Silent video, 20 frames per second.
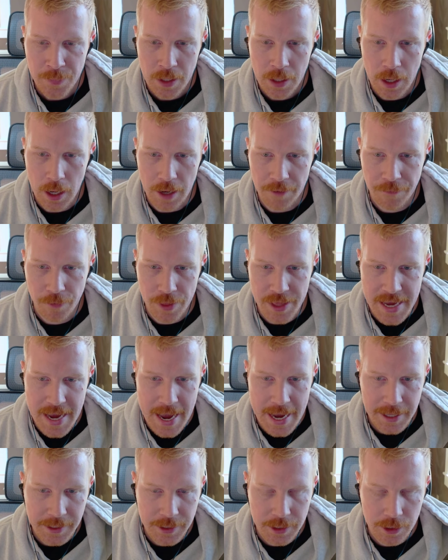for the
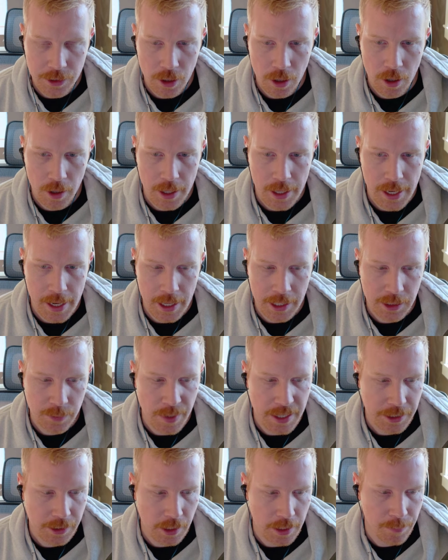ASIN targeting, it's
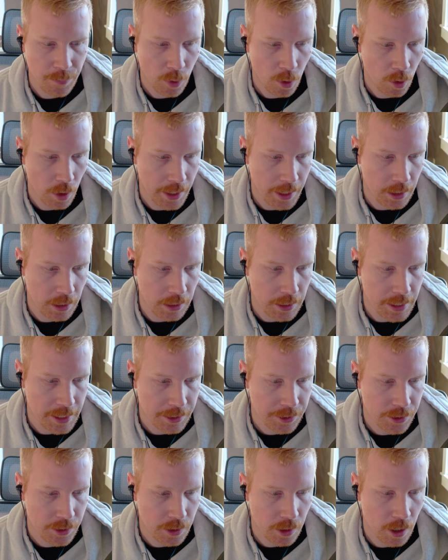basically pulling a
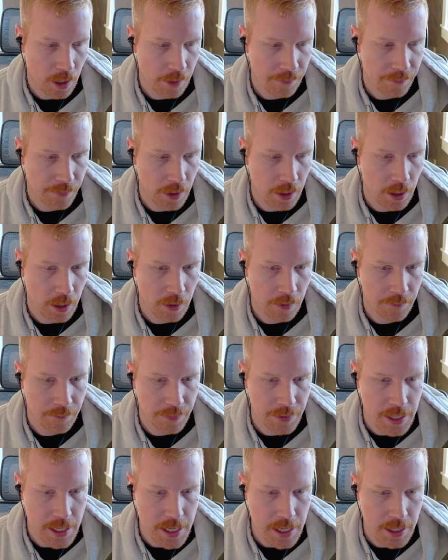list off of
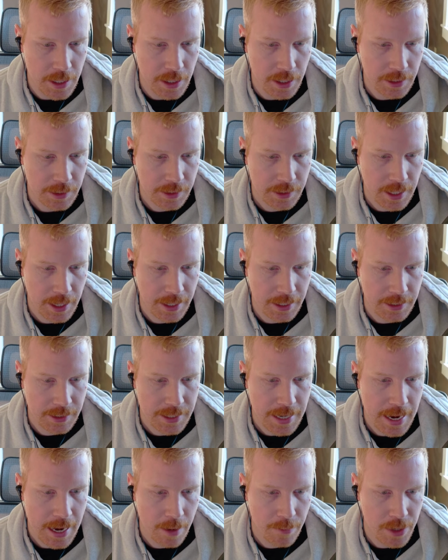the settings
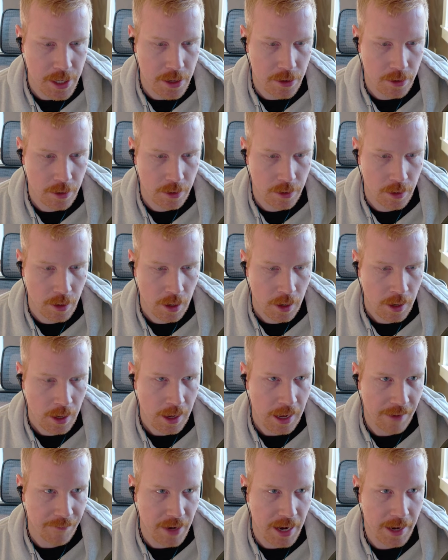tab here.
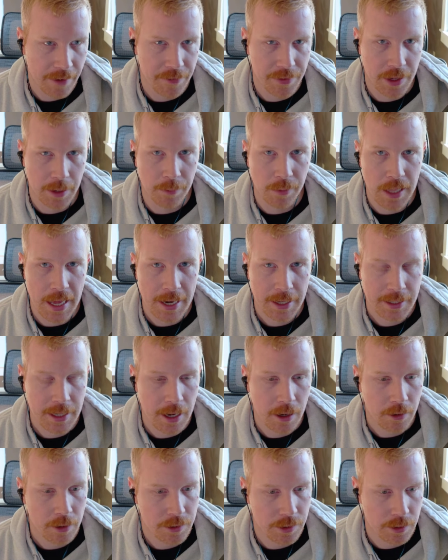I've got everything blacked
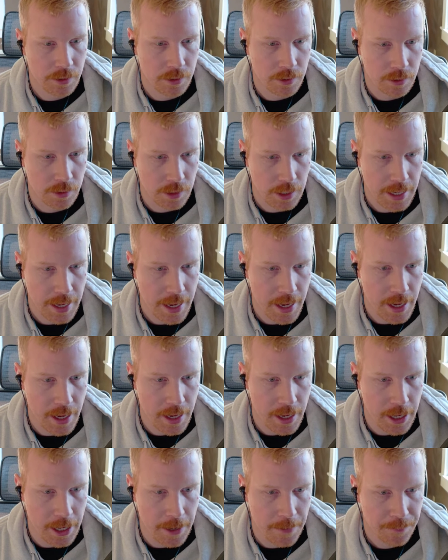out because this is
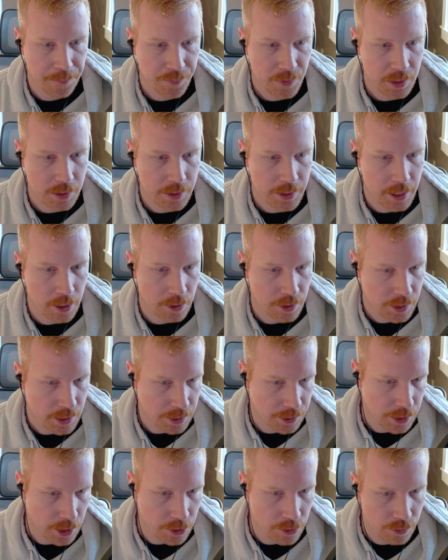a scale
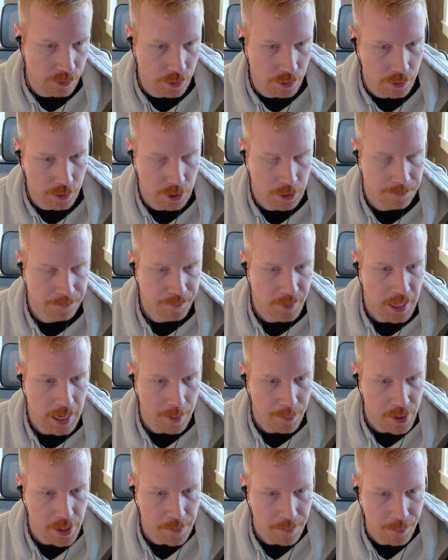assisted user's
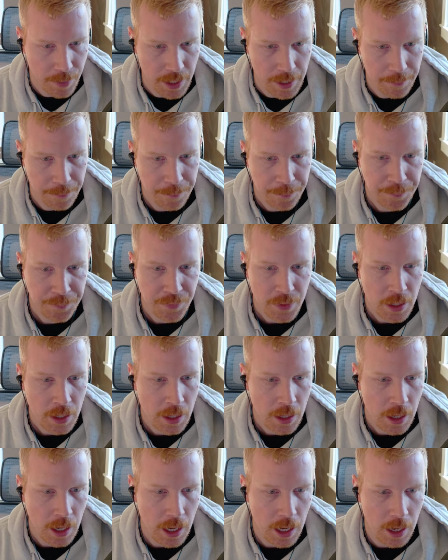copy. But
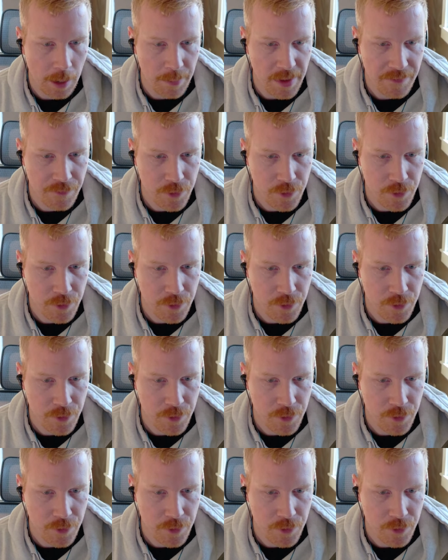if you